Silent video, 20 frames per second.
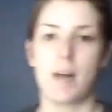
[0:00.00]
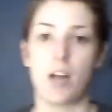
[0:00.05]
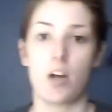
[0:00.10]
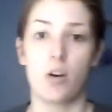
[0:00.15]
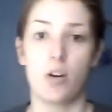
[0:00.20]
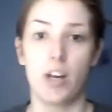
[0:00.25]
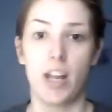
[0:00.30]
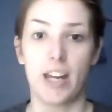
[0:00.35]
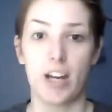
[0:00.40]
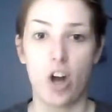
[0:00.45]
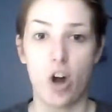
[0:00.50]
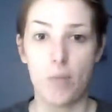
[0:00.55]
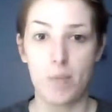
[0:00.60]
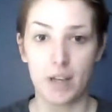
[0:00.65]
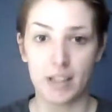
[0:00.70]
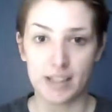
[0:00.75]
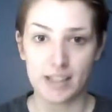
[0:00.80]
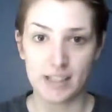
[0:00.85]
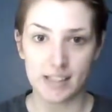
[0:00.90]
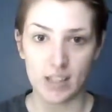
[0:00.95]
own like
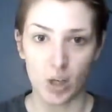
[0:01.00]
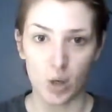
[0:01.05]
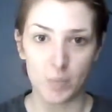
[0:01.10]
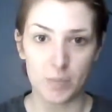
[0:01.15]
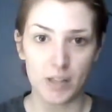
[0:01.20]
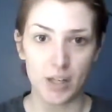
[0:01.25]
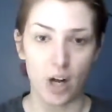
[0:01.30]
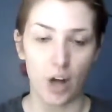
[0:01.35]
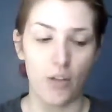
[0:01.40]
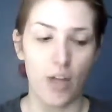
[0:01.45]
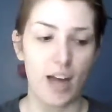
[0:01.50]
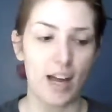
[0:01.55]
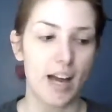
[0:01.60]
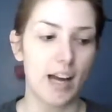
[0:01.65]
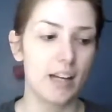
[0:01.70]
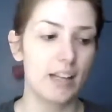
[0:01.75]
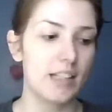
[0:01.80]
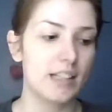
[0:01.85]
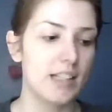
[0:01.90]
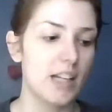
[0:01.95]
homemade soaps and all that kind
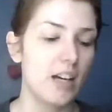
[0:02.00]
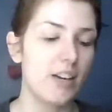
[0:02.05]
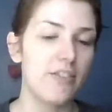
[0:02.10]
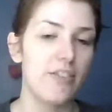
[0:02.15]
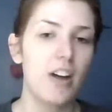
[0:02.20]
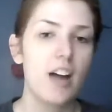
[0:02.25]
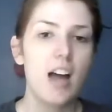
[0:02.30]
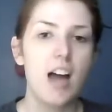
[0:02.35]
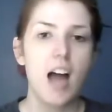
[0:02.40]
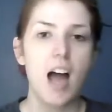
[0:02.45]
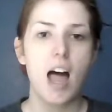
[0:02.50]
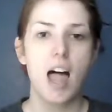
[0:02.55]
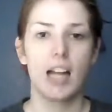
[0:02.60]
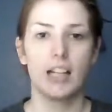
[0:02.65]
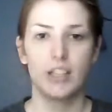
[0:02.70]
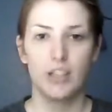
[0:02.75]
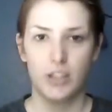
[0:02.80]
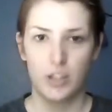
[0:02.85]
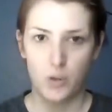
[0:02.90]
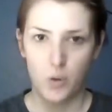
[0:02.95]
of stuff. I like
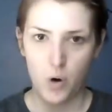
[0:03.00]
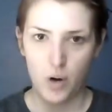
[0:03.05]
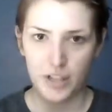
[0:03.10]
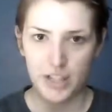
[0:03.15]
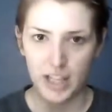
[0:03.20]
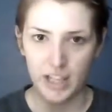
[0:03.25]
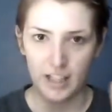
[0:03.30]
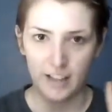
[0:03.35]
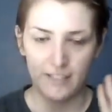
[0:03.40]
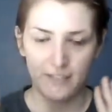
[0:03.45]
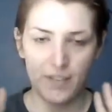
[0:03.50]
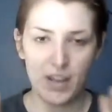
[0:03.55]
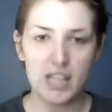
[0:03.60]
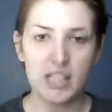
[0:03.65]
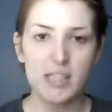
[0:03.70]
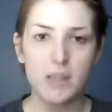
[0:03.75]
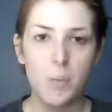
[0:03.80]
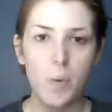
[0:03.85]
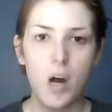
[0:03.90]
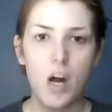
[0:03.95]
to do organic
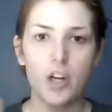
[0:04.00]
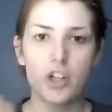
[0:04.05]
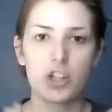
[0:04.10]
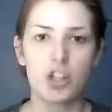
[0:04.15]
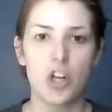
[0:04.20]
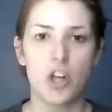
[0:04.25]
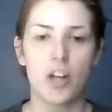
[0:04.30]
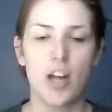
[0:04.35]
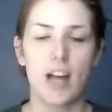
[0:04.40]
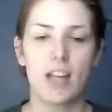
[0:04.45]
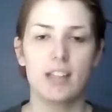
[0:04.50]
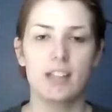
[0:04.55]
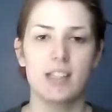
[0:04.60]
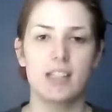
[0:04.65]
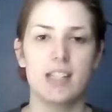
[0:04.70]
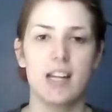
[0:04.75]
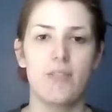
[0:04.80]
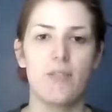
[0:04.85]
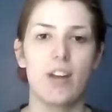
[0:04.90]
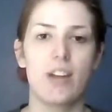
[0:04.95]
face wash and all kinds of
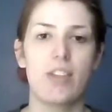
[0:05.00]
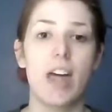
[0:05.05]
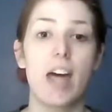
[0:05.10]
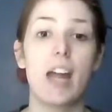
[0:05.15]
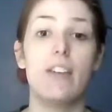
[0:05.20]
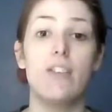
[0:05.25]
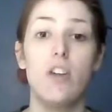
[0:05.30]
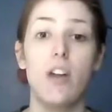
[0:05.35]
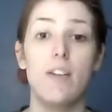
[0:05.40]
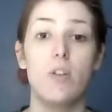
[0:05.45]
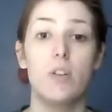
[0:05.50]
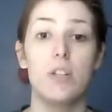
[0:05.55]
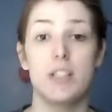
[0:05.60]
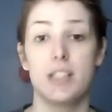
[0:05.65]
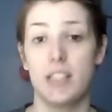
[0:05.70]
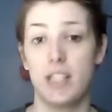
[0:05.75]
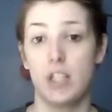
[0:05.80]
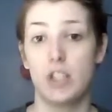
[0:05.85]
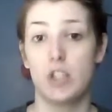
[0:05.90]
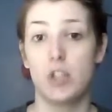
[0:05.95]
stuff like that. If you ever want to
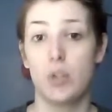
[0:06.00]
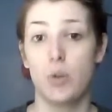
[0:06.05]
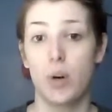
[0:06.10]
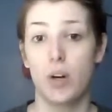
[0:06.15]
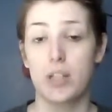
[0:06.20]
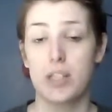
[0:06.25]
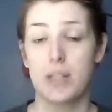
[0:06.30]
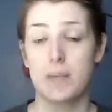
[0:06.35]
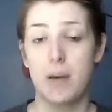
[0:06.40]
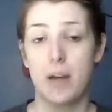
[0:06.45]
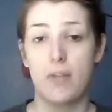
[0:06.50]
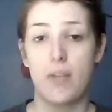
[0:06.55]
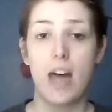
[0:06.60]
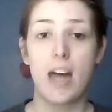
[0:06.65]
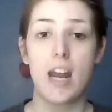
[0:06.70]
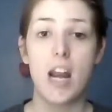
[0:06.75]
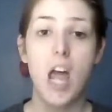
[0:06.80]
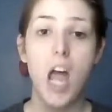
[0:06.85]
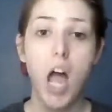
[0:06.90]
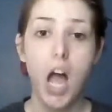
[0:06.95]
see any tutorials about
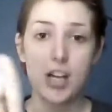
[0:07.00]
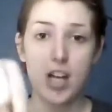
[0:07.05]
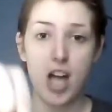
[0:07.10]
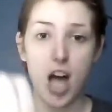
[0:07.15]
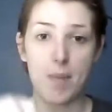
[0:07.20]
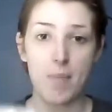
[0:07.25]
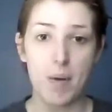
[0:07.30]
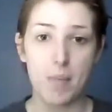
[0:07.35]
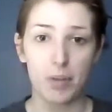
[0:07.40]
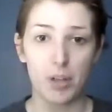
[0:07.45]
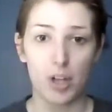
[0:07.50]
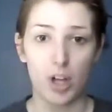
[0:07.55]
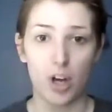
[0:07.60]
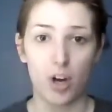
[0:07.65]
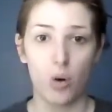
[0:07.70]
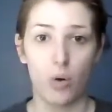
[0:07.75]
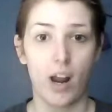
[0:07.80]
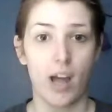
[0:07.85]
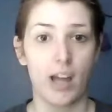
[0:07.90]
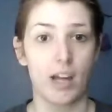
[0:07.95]
that, comment
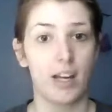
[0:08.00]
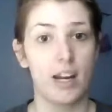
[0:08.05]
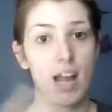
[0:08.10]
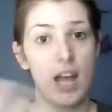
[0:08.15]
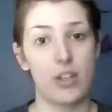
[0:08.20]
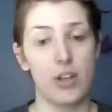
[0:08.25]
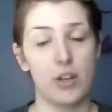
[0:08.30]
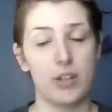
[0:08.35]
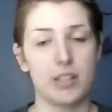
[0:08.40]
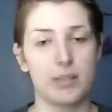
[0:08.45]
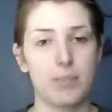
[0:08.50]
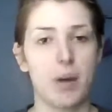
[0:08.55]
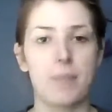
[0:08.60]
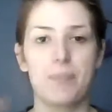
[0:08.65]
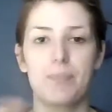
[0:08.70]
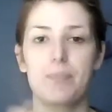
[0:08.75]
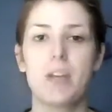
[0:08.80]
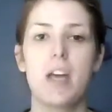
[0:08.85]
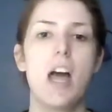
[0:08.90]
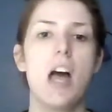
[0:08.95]
below and I can add those. But
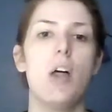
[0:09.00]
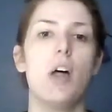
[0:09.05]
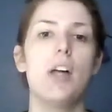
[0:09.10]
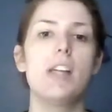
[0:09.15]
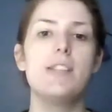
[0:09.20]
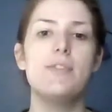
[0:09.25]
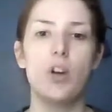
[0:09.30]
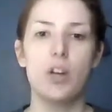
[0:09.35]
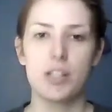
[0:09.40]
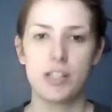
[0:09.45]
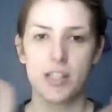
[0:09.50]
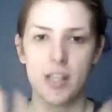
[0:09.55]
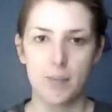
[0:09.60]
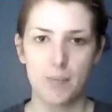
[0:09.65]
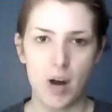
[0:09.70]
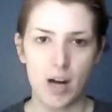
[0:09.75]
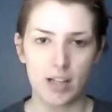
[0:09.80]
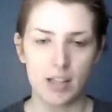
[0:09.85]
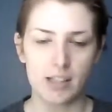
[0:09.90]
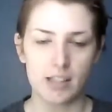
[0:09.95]
let's focus on
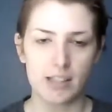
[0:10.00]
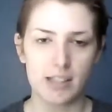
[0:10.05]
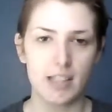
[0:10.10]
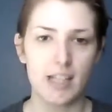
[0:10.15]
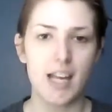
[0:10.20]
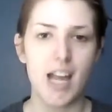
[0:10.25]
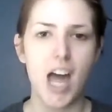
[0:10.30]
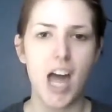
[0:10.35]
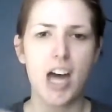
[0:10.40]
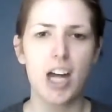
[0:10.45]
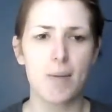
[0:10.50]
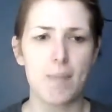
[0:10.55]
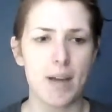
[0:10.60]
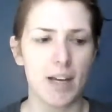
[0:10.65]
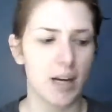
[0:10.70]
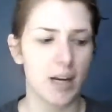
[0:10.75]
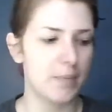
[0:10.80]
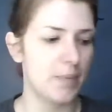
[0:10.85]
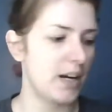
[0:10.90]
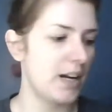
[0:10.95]
pregnancy and our
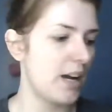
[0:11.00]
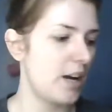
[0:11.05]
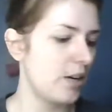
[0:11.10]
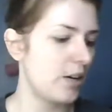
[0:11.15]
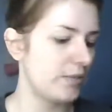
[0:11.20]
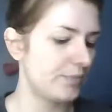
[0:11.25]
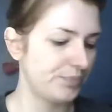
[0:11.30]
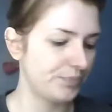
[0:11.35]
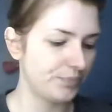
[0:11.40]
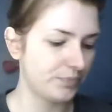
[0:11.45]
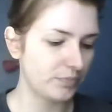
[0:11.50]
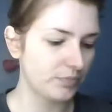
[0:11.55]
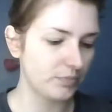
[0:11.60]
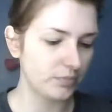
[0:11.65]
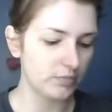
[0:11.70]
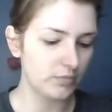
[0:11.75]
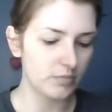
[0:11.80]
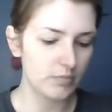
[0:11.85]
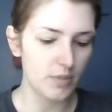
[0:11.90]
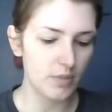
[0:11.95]
makeup right now.
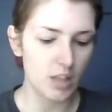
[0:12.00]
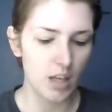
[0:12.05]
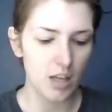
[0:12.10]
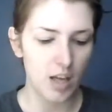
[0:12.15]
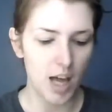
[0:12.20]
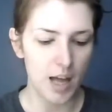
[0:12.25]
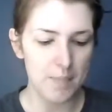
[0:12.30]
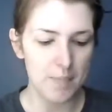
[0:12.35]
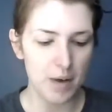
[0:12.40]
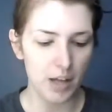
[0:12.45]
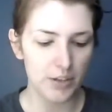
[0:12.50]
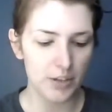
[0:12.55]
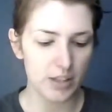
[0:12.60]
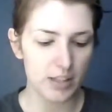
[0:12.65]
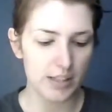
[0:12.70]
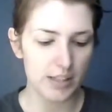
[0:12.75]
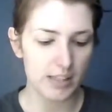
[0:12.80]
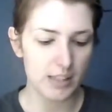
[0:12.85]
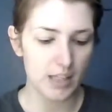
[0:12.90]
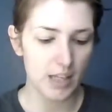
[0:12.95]
I bought
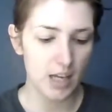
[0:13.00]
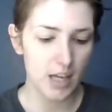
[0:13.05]
this